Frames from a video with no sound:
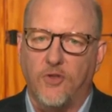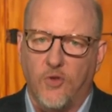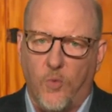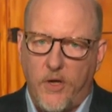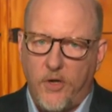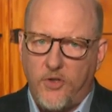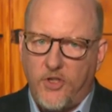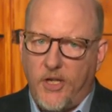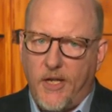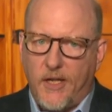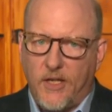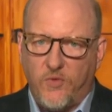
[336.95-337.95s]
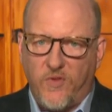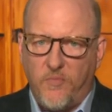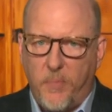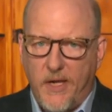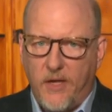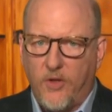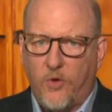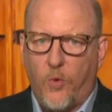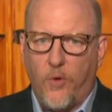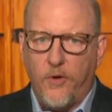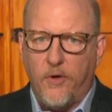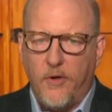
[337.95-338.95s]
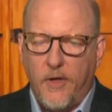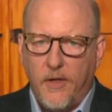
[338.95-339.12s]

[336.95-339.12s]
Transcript: So what you're seeing is we've beat in the quarter,